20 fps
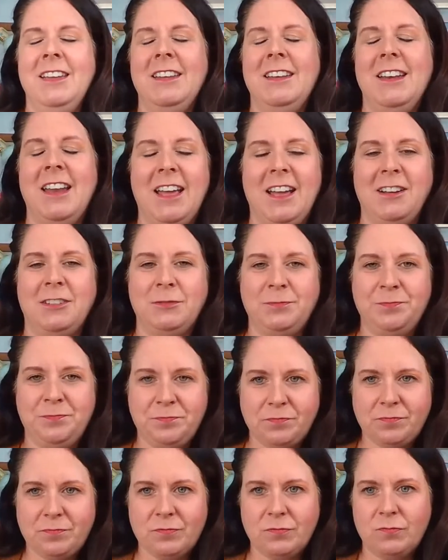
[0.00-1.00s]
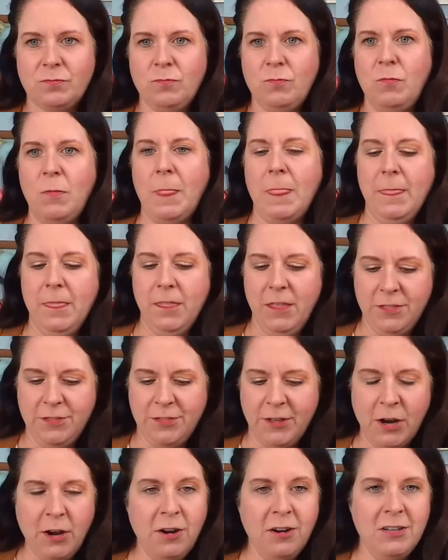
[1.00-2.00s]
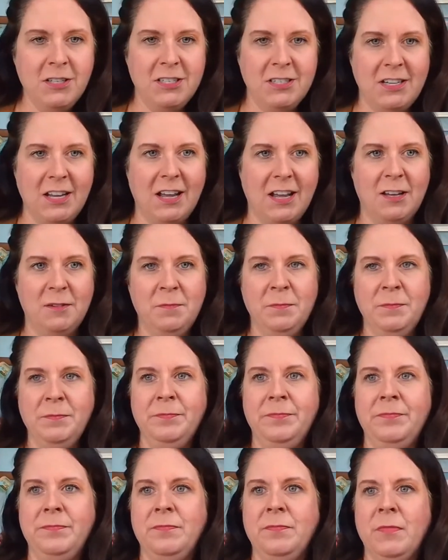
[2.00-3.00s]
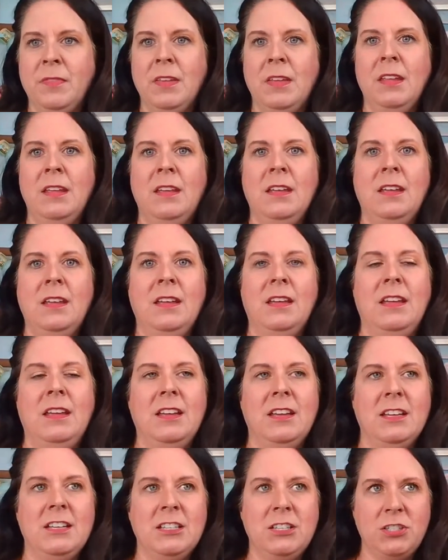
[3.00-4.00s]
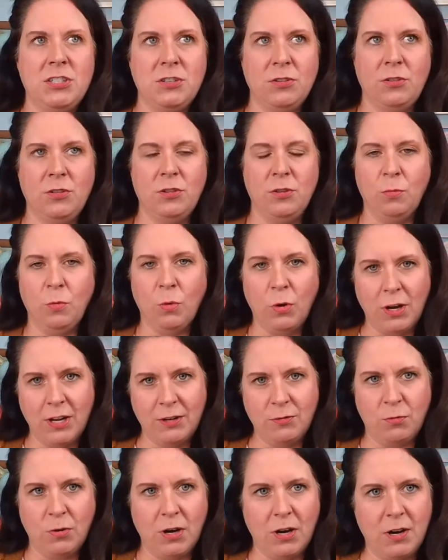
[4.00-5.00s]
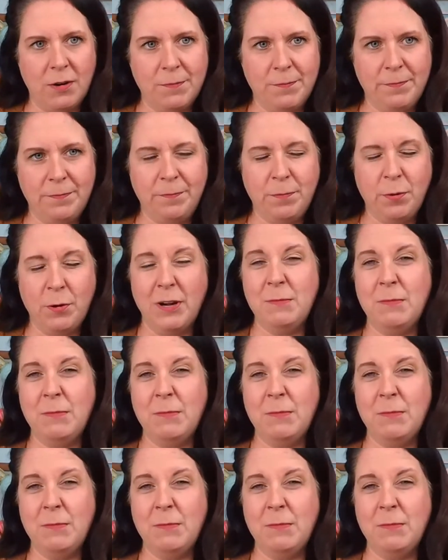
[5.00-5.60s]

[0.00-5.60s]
Now, the third step is the one where pretty